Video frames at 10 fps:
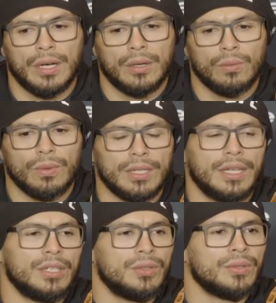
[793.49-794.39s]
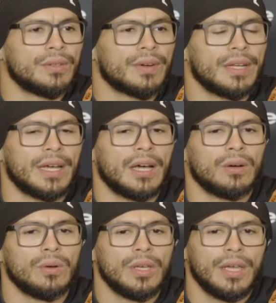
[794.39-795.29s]
what they're doing right
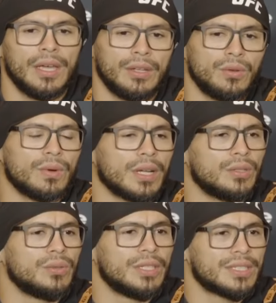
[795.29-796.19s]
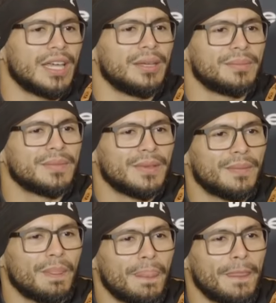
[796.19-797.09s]
now, and you want to do the same.
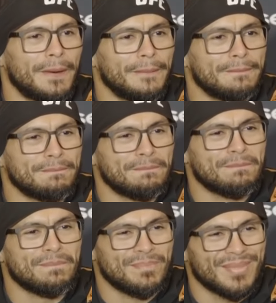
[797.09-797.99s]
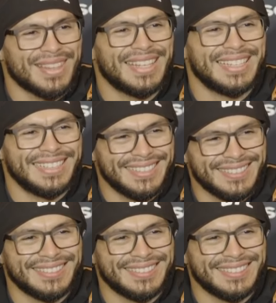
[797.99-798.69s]
No, thank you.